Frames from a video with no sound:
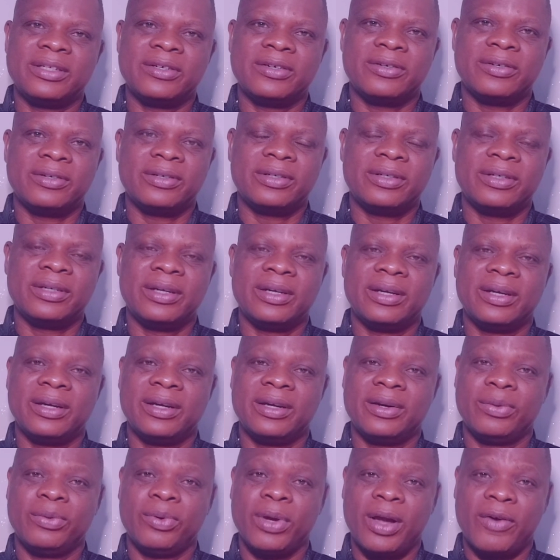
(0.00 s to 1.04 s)
in this country?
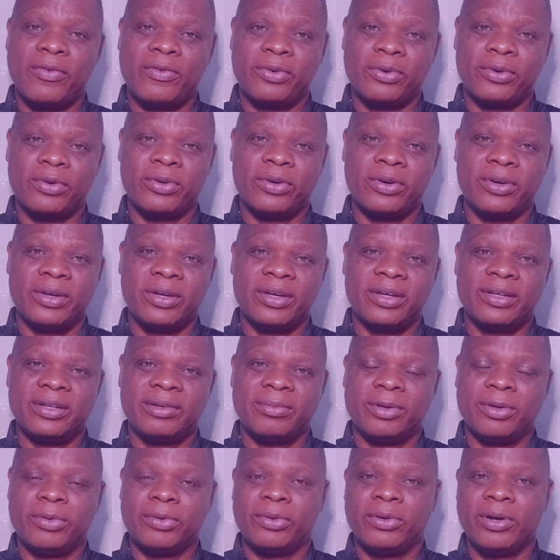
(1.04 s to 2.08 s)
We have crude oil,
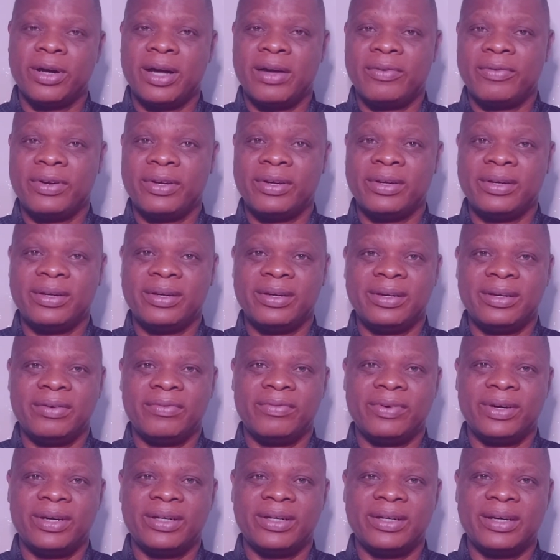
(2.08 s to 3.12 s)
but we don't have any
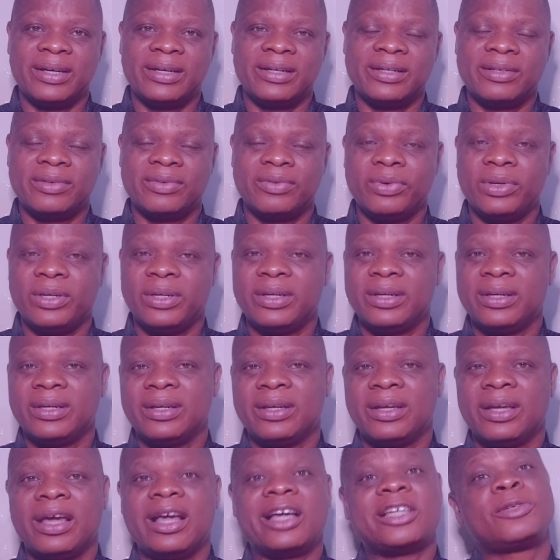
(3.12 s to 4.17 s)
refineries. We
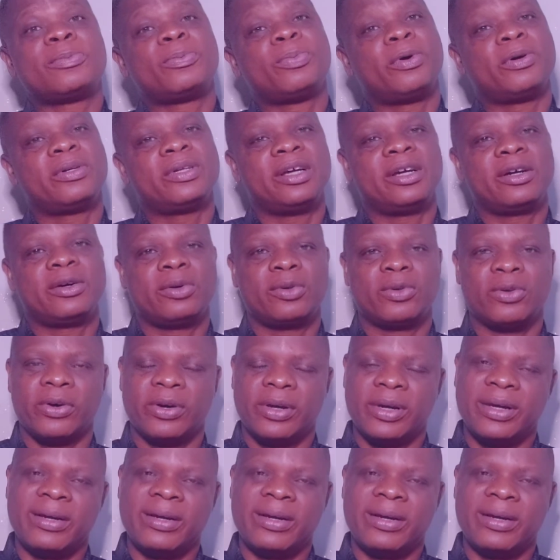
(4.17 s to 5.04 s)
export the crude